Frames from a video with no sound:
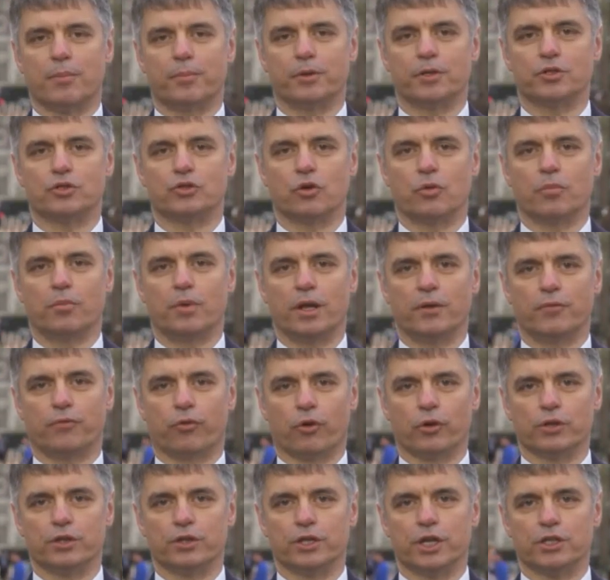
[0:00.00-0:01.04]
company, so many
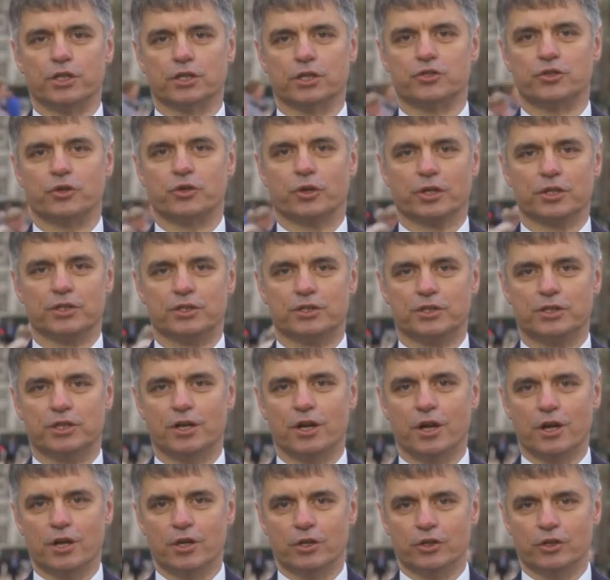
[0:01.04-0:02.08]
foreign nationals, you can
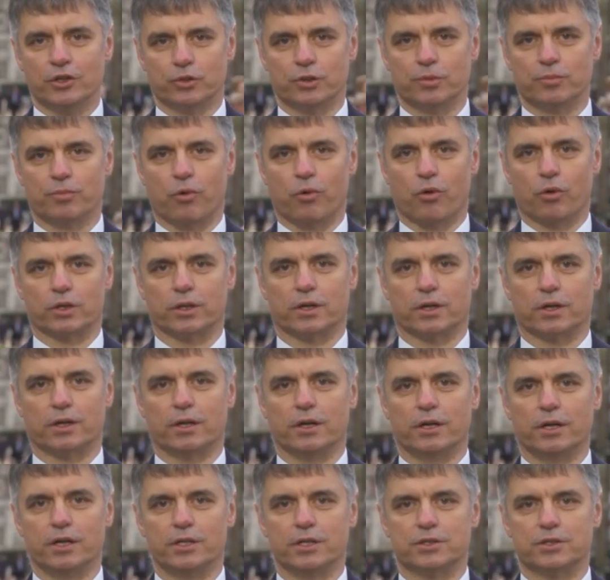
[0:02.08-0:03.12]
see through
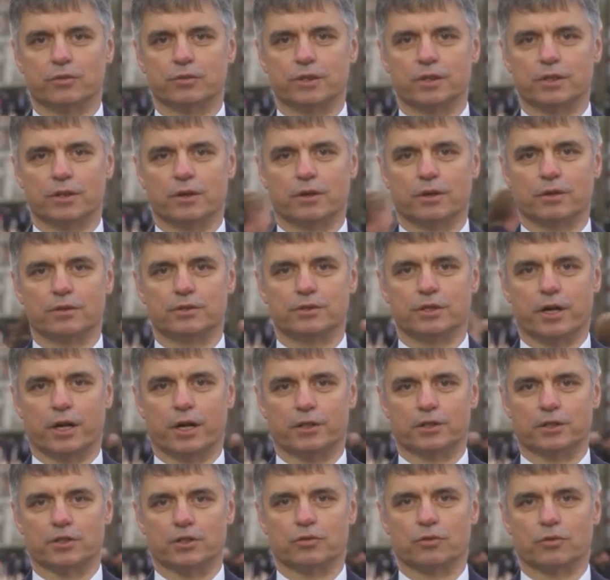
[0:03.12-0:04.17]
the list of the
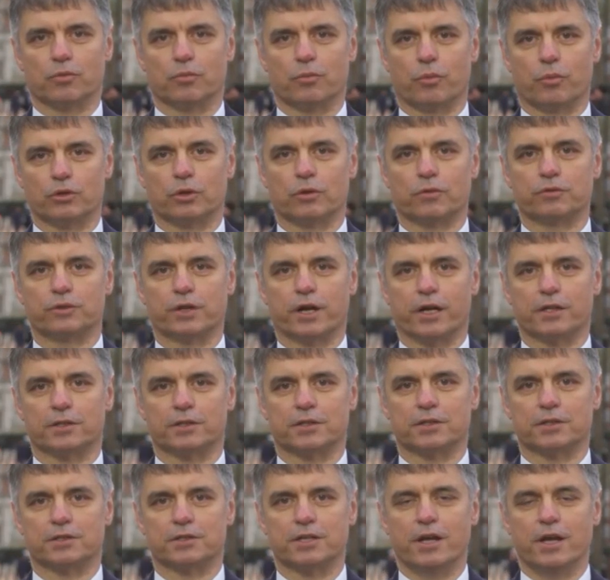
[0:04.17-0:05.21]
directors or board of
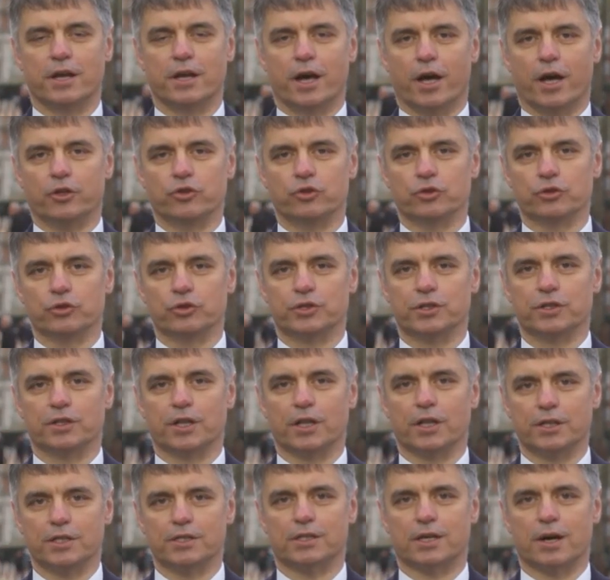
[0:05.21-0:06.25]
directors, and you'll see
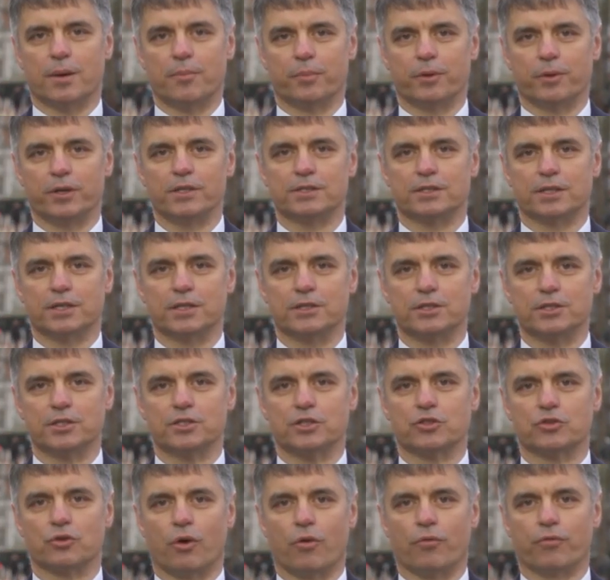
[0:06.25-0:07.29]
that this company is
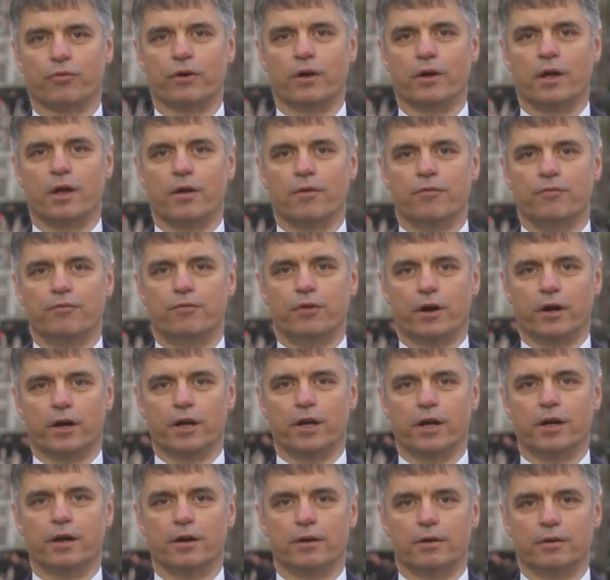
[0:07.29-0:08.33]
consisted of
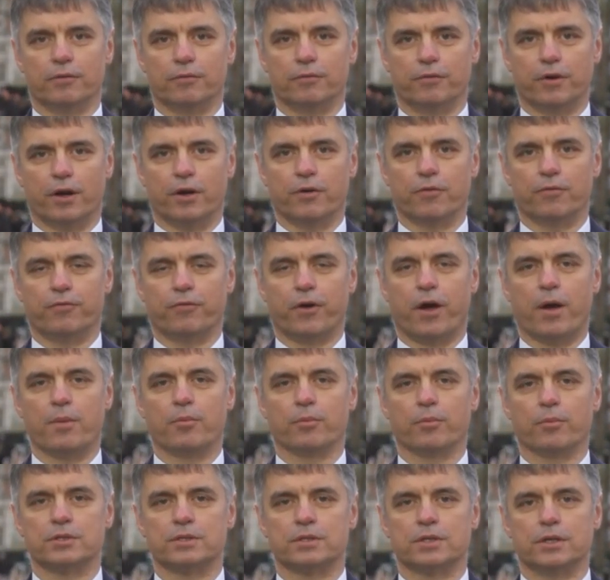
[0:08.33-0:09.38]
very, very
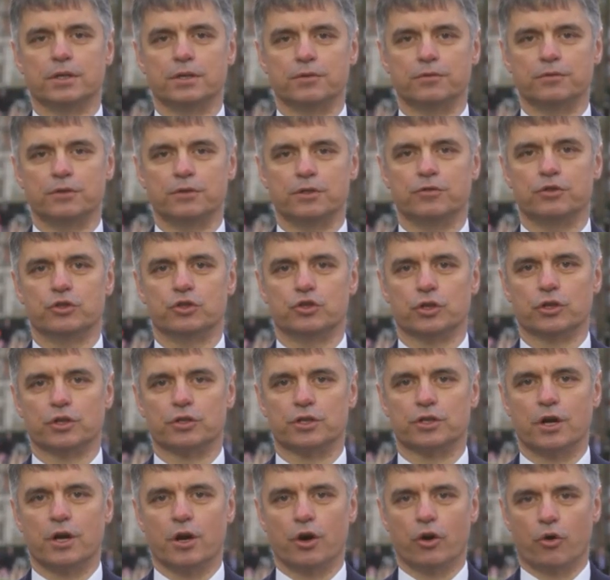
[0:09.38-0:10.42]
famous
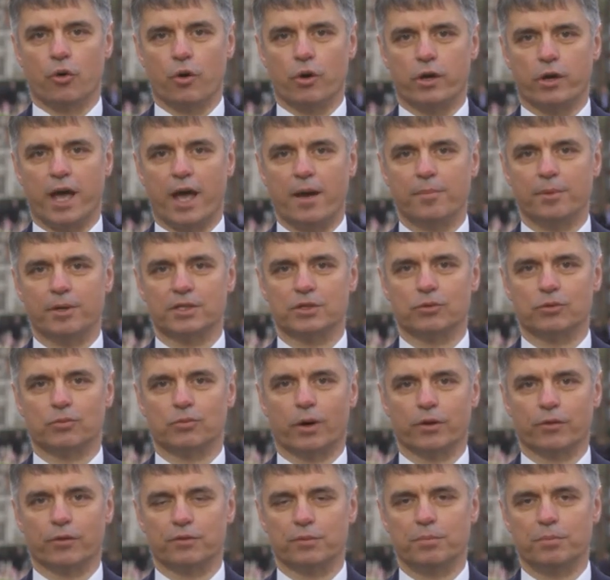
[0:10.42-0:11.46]
individuals who came as
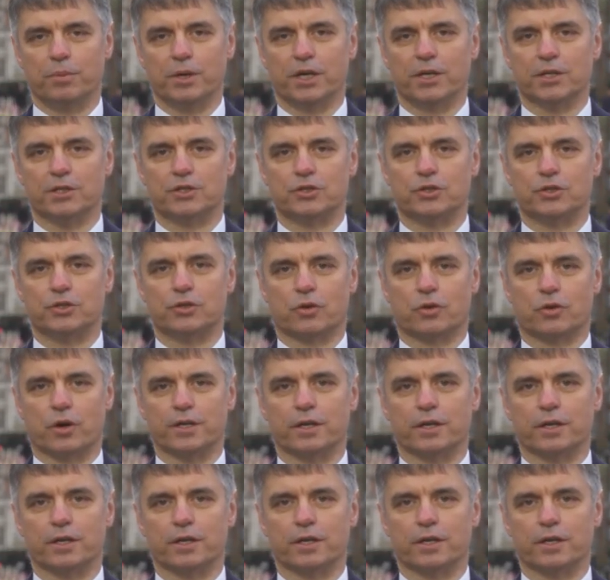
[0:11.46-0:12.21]
one of the biggest